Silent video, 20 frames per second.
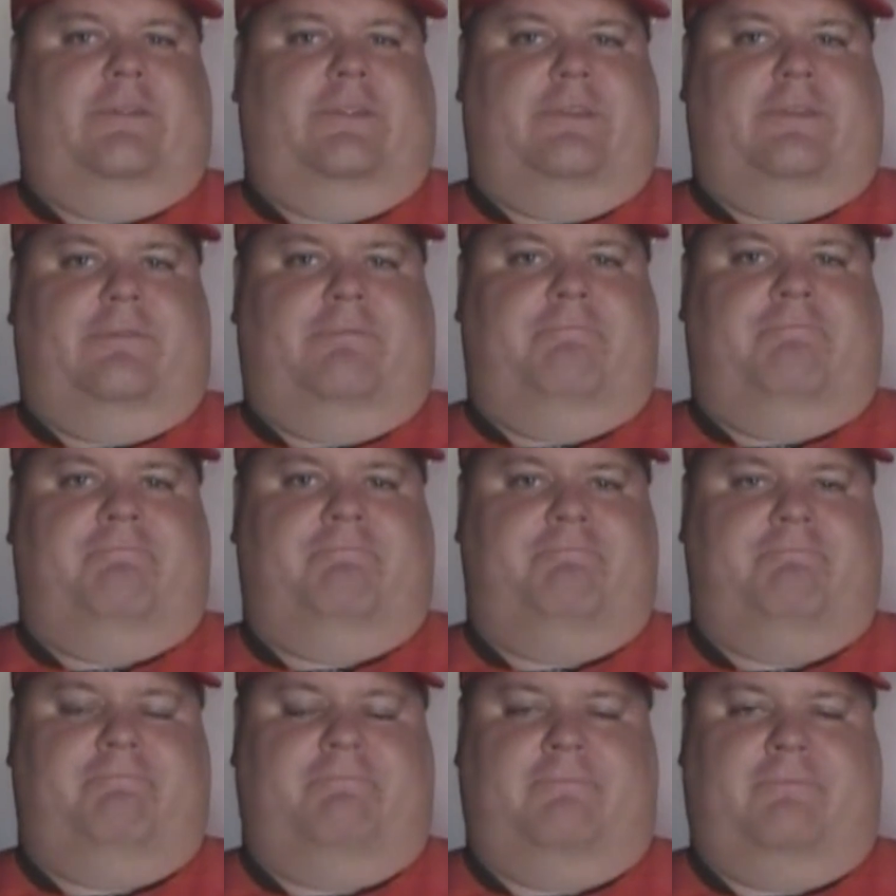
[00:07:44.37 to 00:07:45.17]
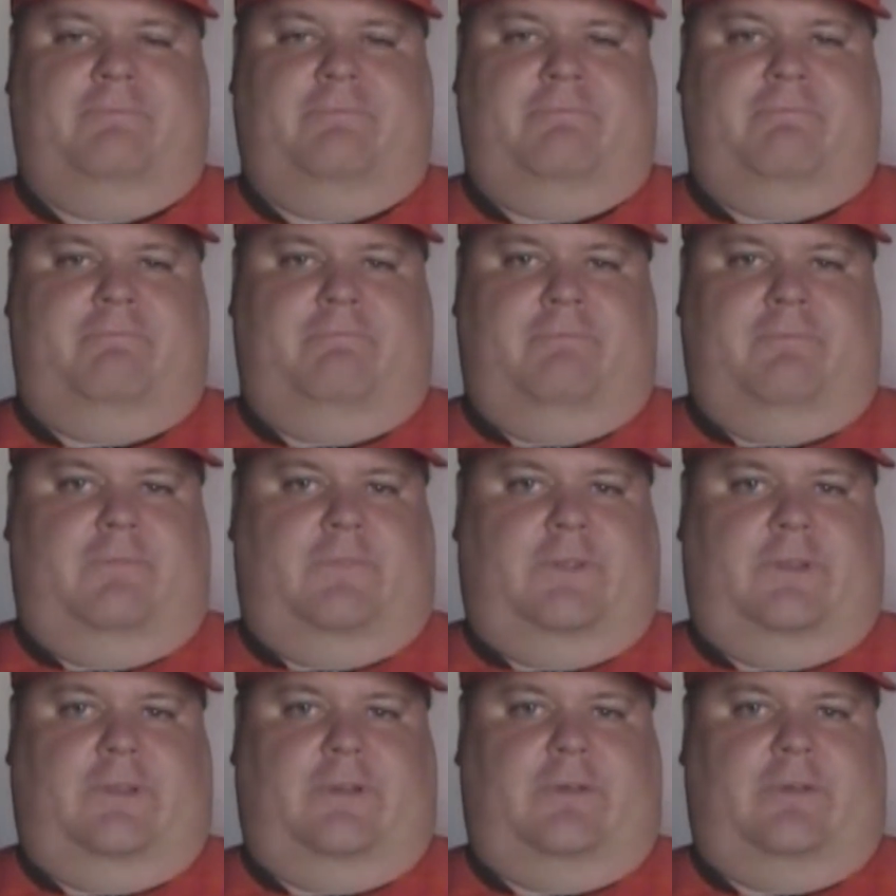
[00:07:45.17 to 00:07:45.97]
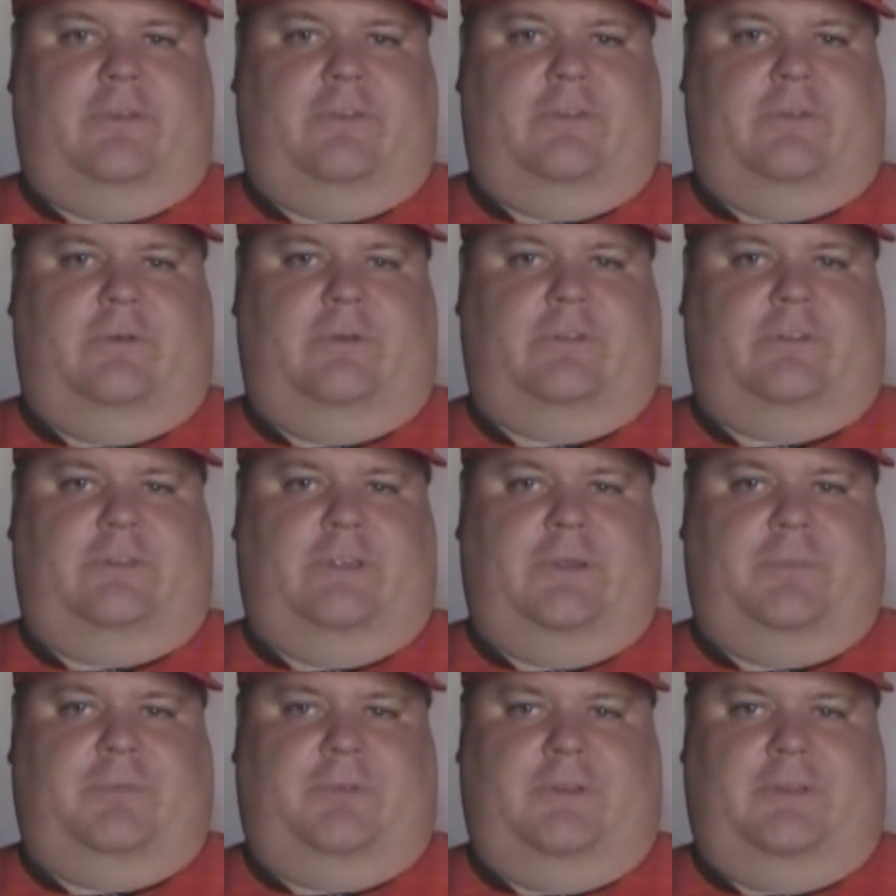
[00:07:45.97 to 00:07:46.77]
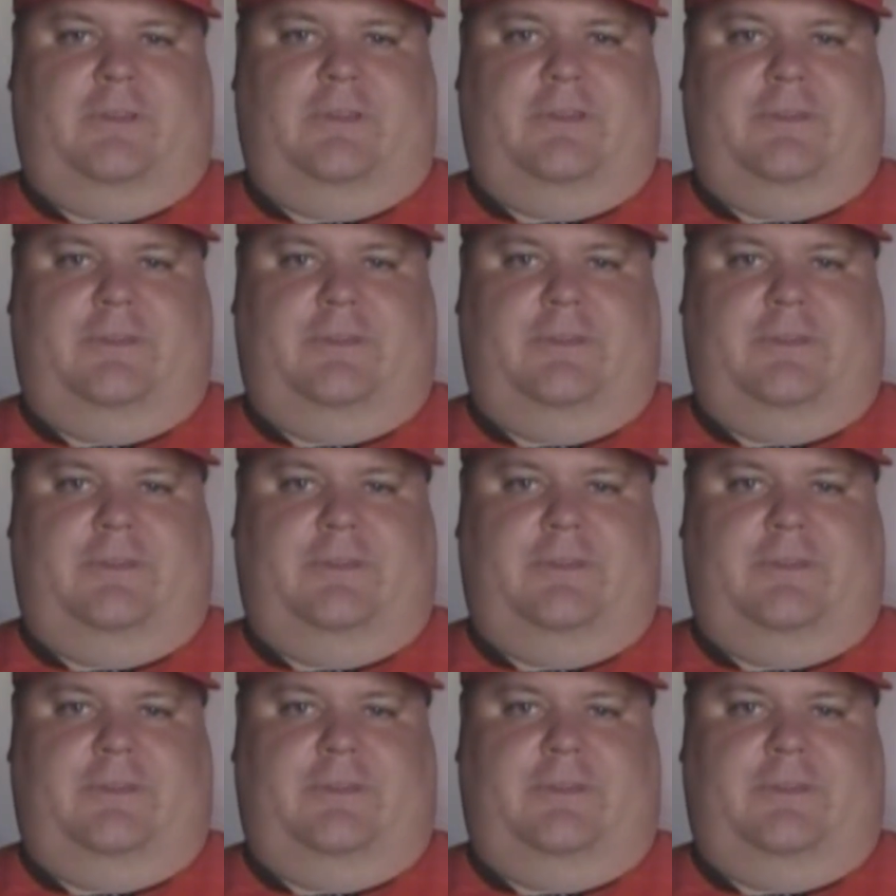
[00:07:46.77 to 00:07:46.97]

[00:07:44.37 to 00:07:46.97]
And Calgary's no exception.